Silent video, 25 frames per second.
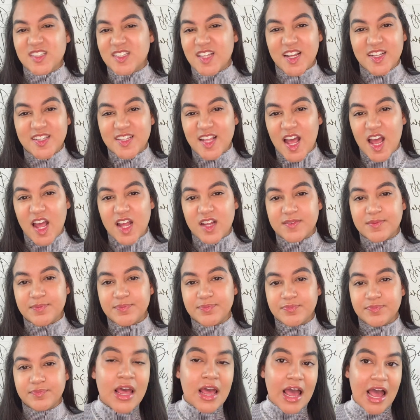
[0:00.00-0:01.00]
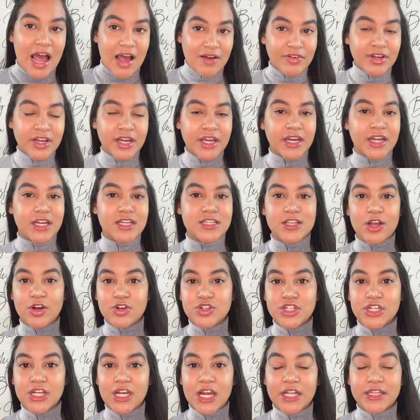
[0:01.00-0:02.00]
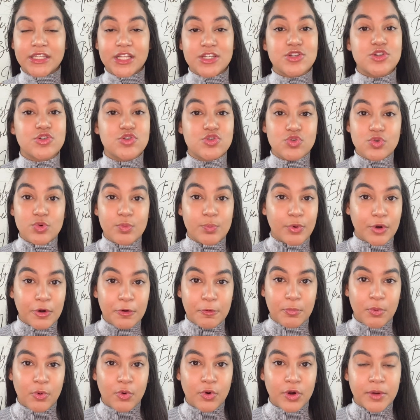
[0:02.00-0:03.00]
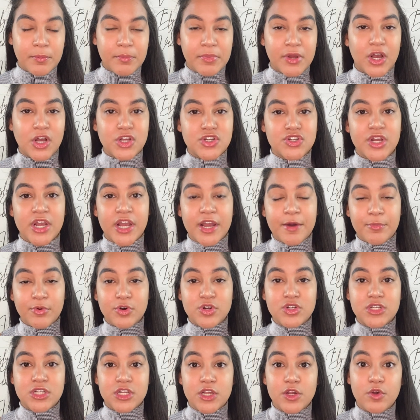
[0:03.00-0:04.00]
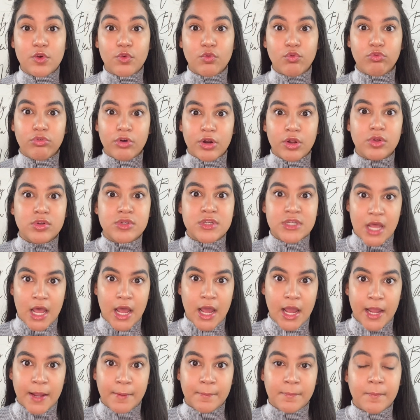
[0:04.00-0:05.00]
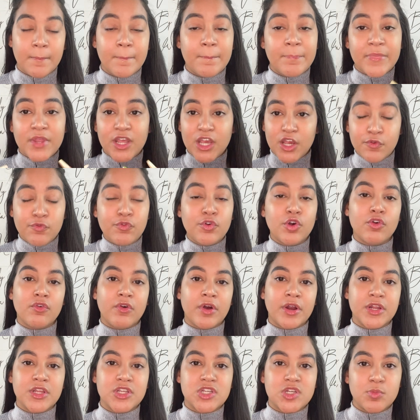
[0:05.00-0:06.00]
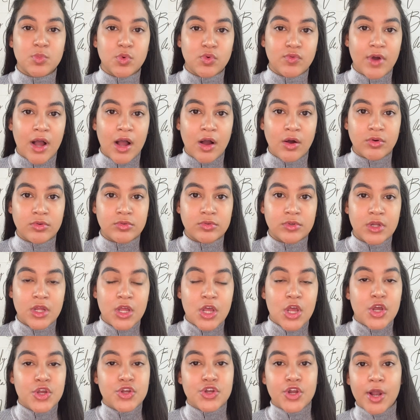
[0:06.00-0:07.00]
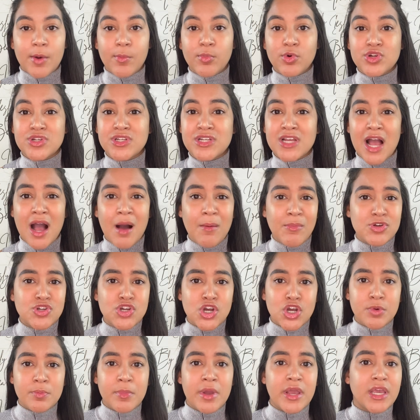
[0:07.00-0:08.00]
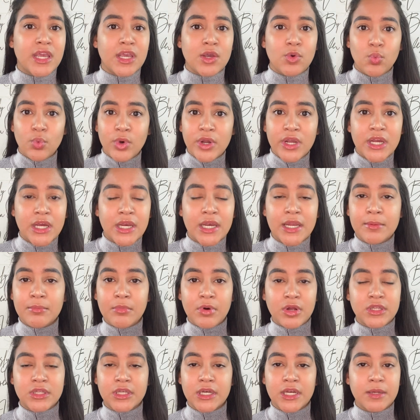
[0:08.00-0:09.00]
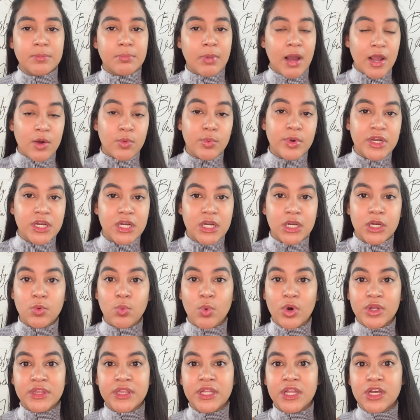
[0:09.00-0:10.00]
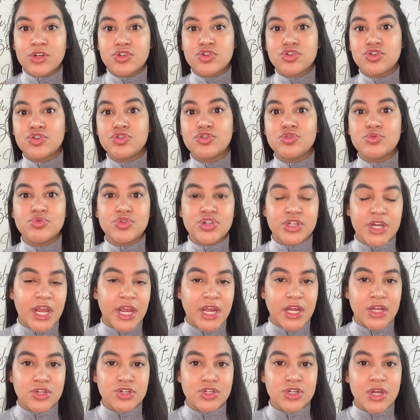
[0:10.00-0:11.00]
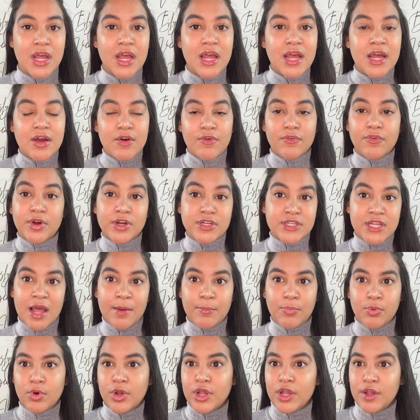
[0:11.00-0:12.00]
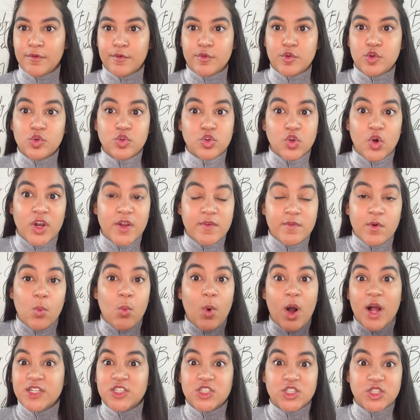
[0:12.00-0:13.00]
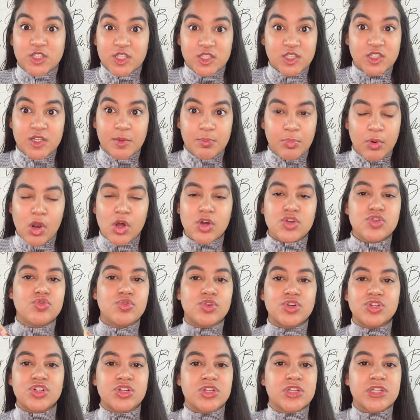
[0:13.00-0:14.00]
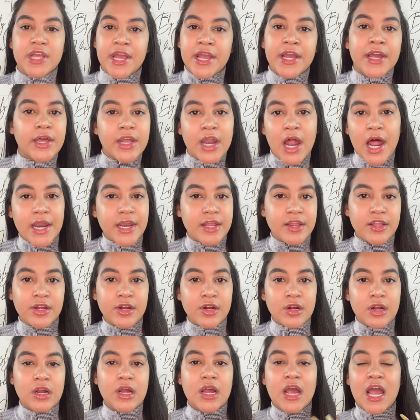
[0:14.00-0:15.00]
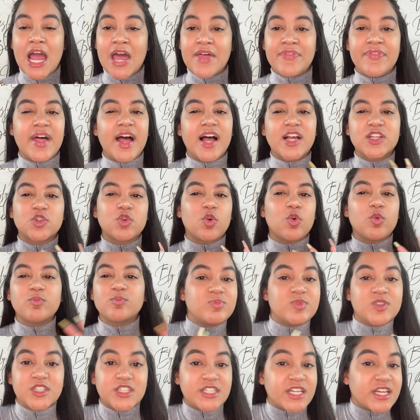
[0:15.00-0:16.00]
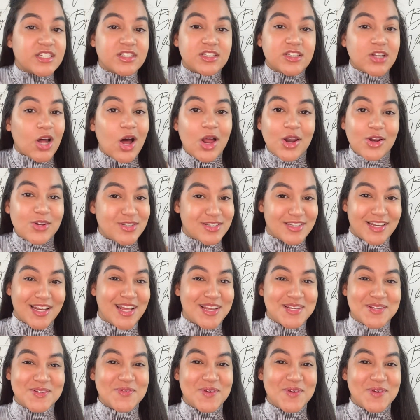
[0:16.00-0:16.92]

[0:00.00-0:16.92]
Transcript: like that. Having an Excel sheet like this is super important because you're able to see real time if you're ready to move out. You're able to see how much are you making weekly, monthly, bi-weekly, what things should you change. For example, if you don't even watch Disney Plus, you could just take it out of there and that's $6 less you